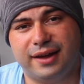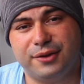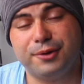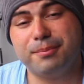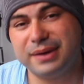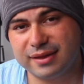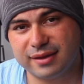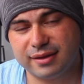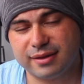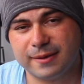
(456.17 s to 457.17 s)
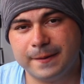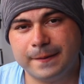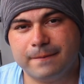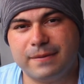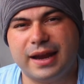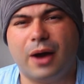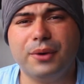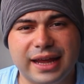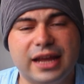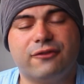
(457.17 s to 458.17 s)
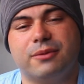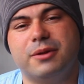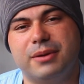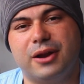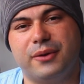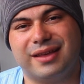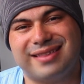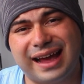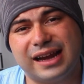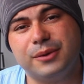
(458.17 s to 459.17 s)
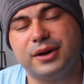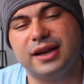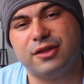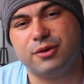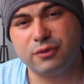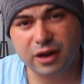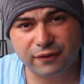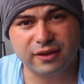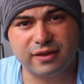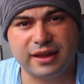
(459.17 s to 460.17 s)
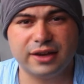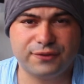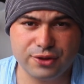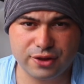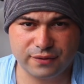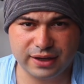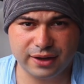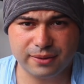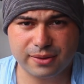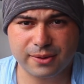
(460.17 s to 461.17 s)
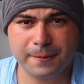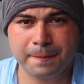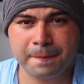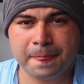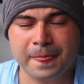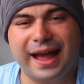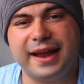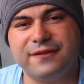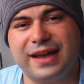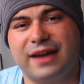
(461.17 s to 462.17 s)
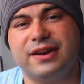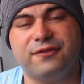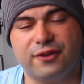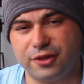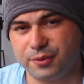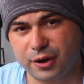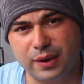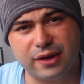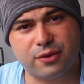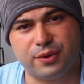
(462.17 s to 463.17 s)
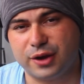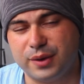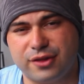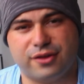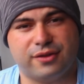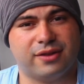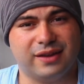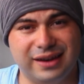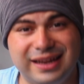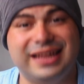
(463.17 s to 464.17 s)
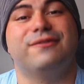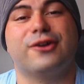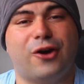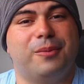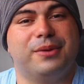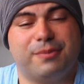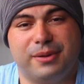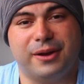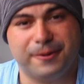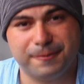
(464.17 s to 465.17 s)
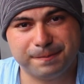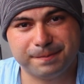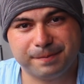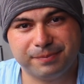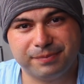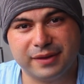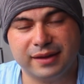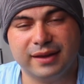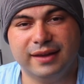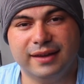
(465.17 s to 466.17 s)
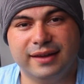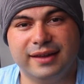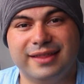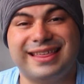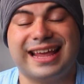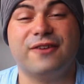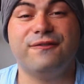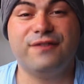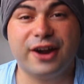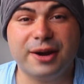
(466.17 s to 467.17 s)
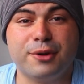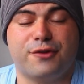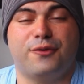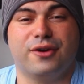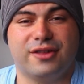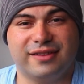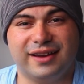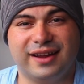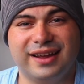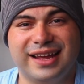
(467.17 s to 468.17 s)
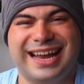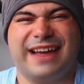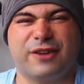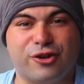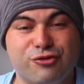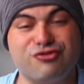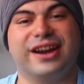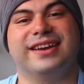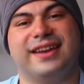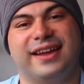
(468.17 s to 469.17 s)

your own business, then I want to hear from you below exactly what it is you'd love to see in future videos. And if you have any further requests or any questions, leave the comments below. Thank you very much for watching today, and have a great